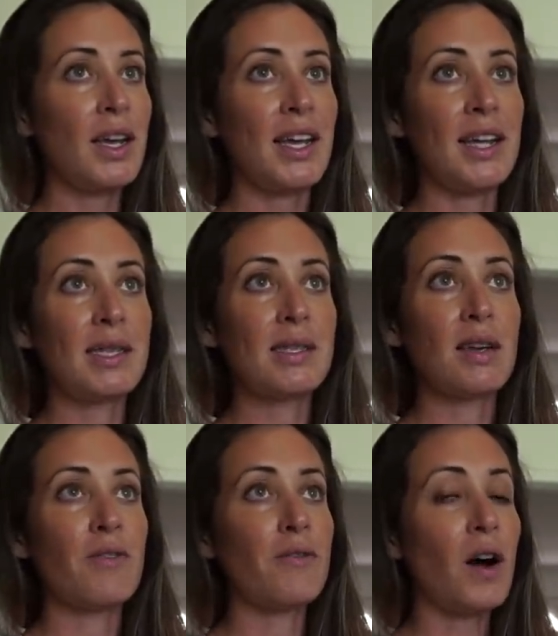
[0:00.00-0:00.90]
It's
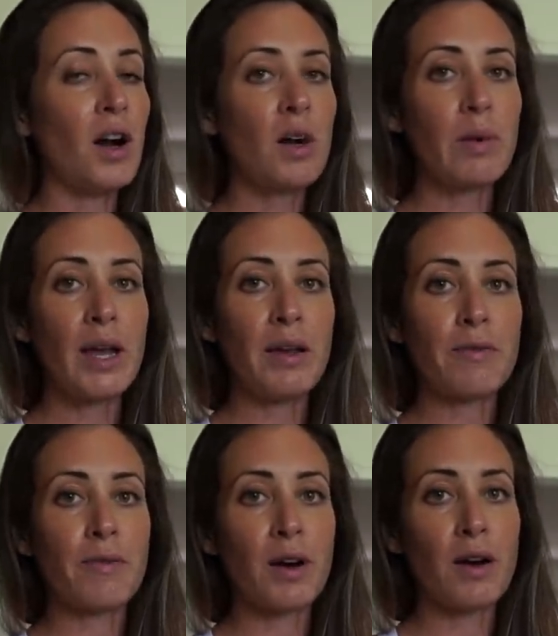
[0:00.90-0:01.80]
far away
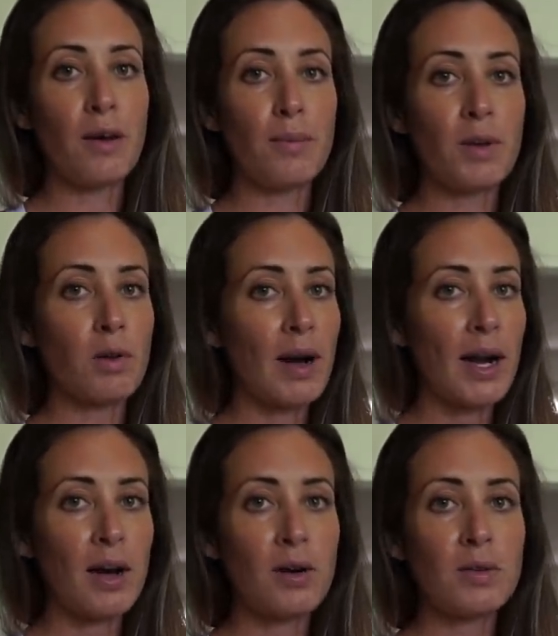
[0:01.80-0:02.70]
from
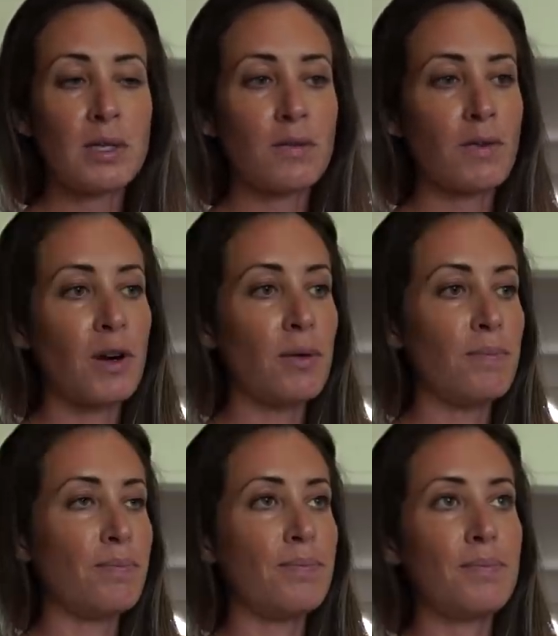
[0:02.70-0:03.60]
crowds,
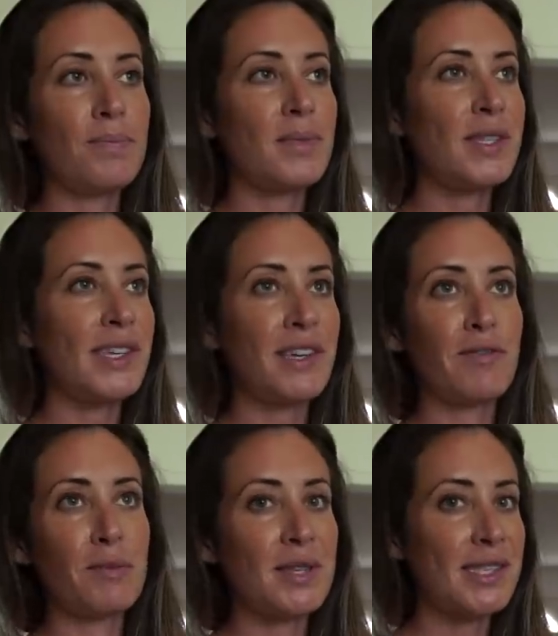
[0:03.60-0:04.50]
from sit
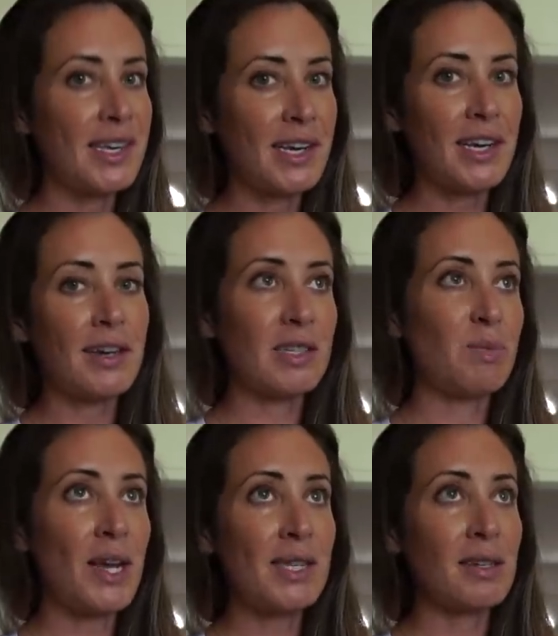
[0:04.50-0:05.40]
from the city. It's
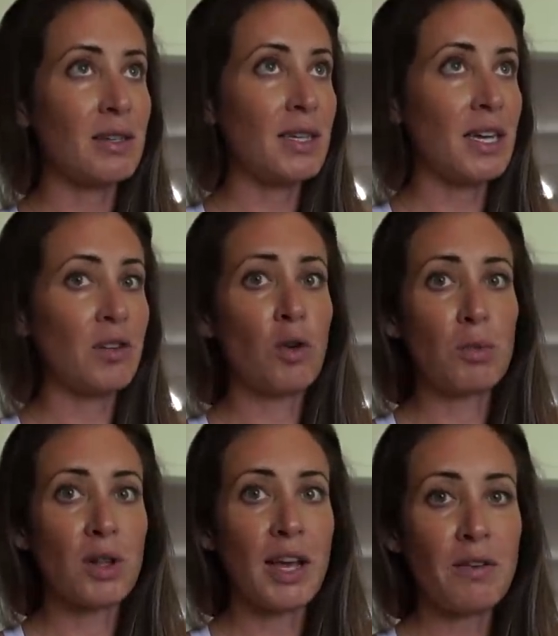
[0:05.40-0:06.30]
basically like
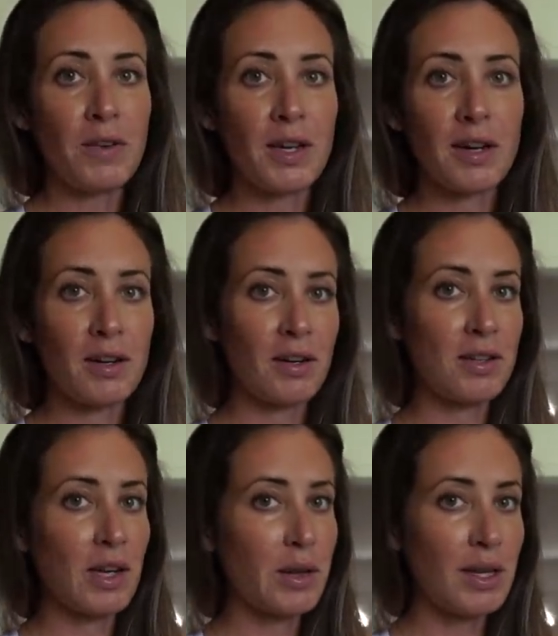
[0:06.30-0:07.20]
normal life here.
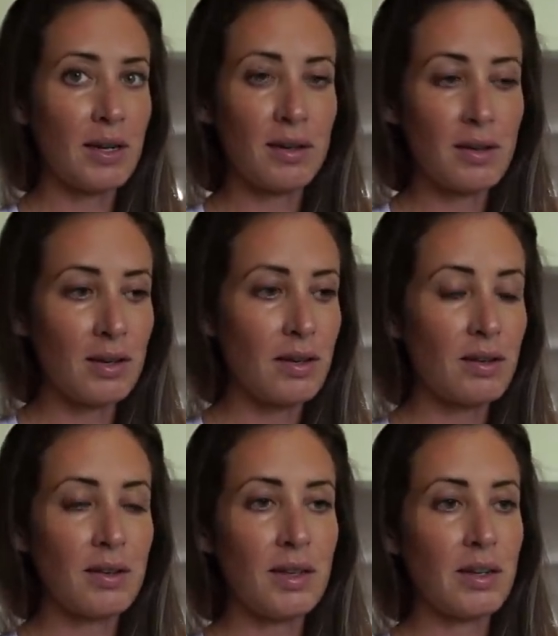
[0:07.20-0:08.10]
There's nothing,
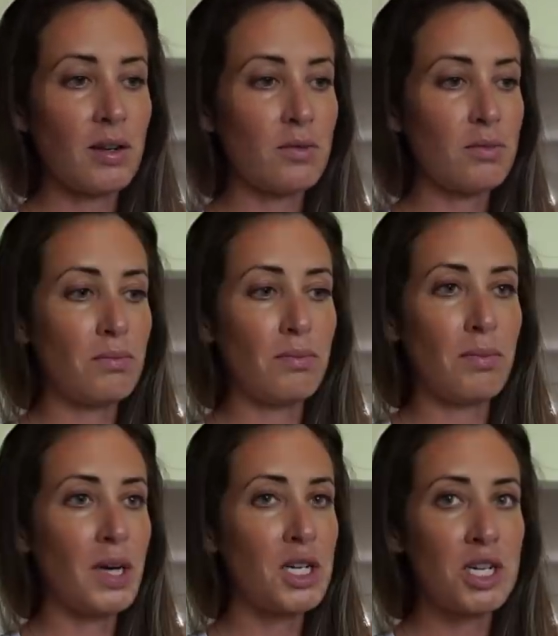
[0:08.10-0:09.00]
you know,
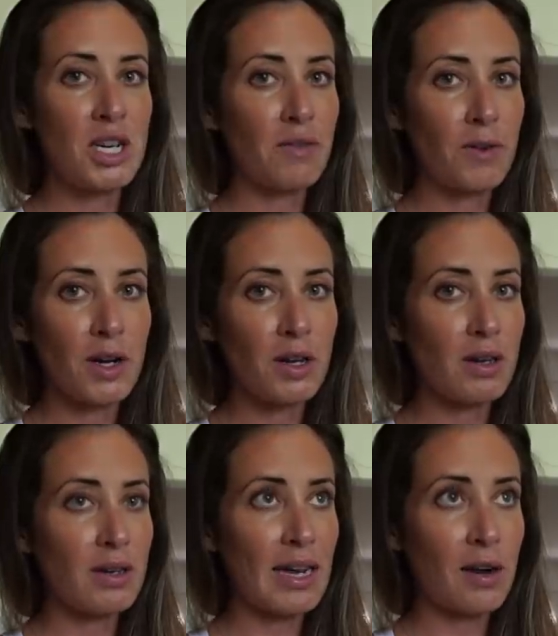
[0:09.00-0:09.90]
much different
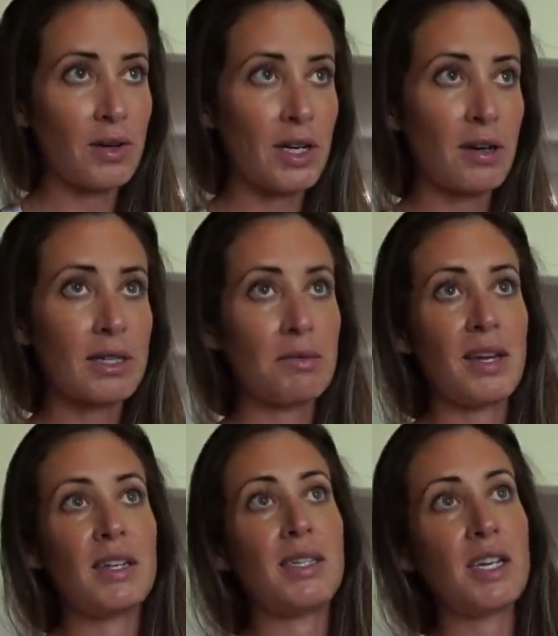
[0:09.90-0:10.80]
down here, except
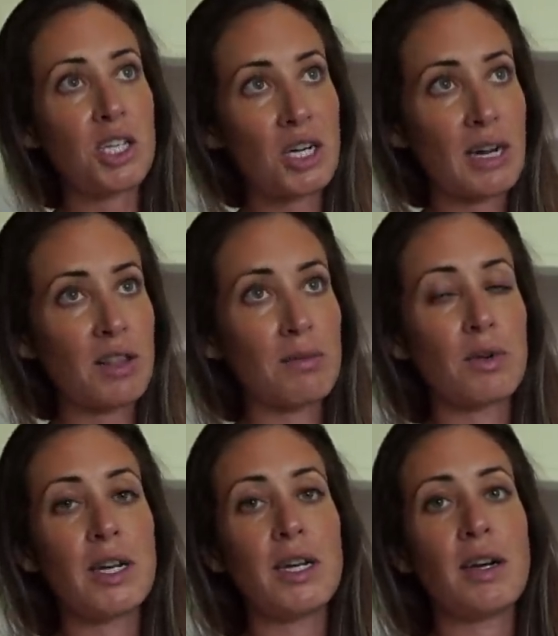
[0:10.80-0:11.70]
they did shut down the
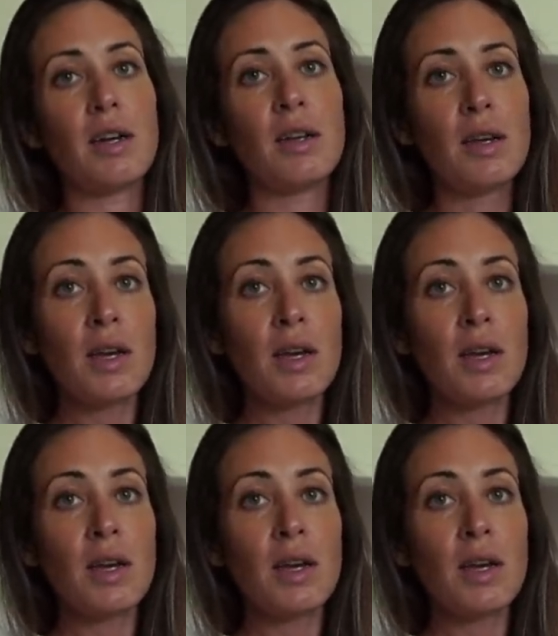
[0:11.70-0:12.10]
marina.